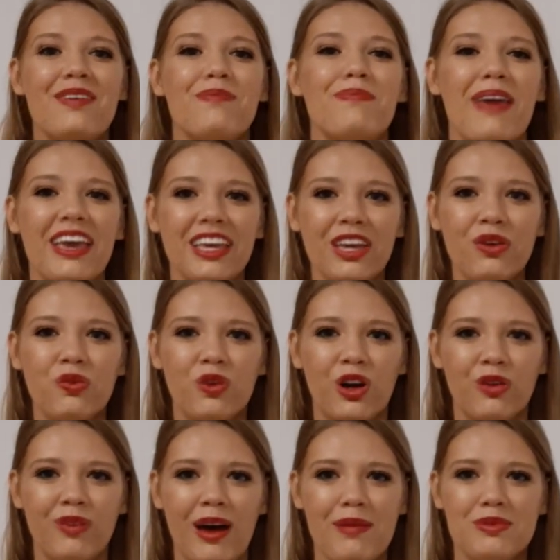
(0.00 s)
Making
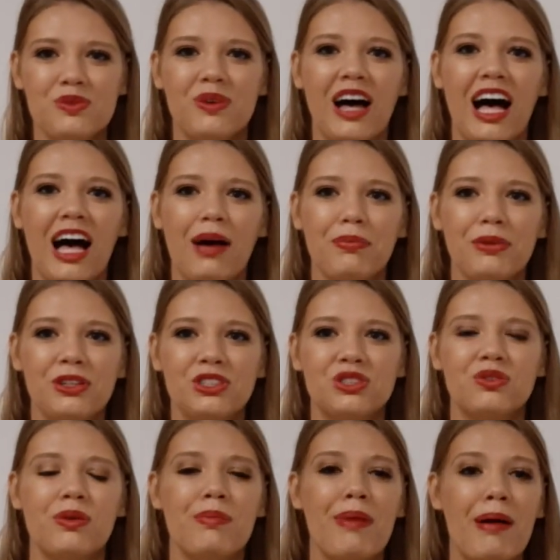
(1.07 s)
word webs will help you to
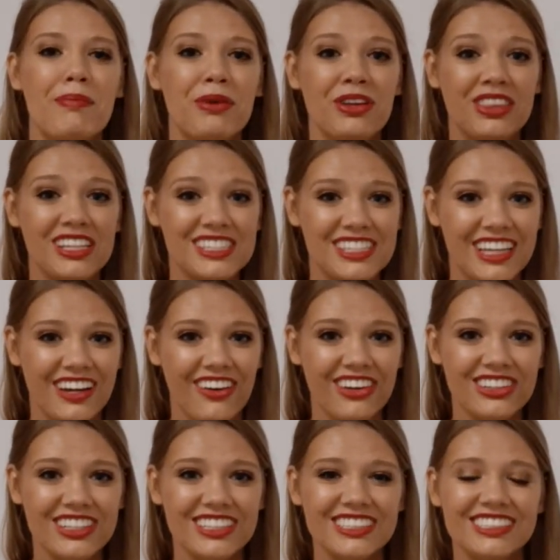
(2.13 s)
remember these
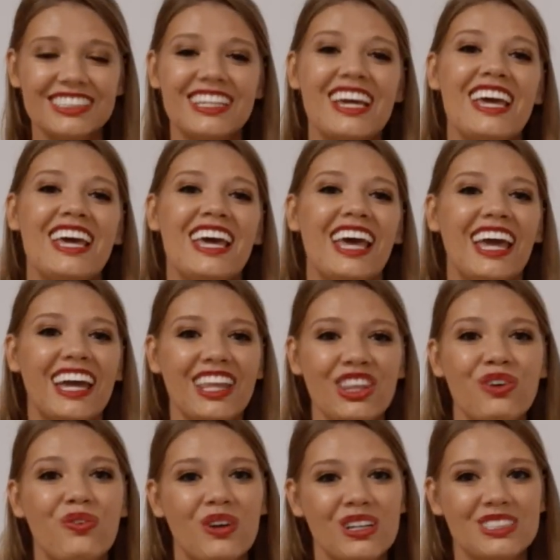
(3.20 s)
characters and the
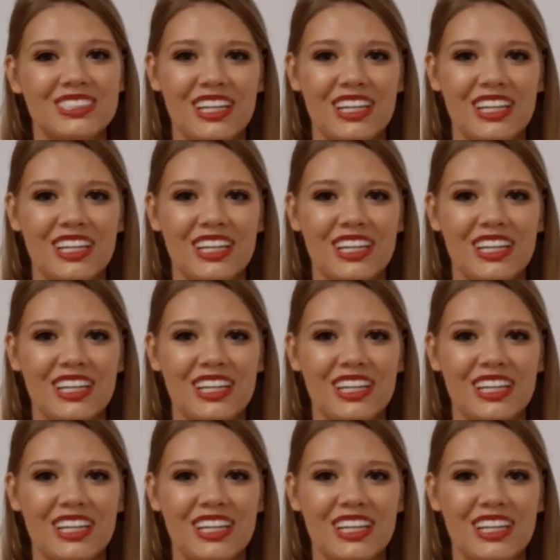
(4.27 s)
words that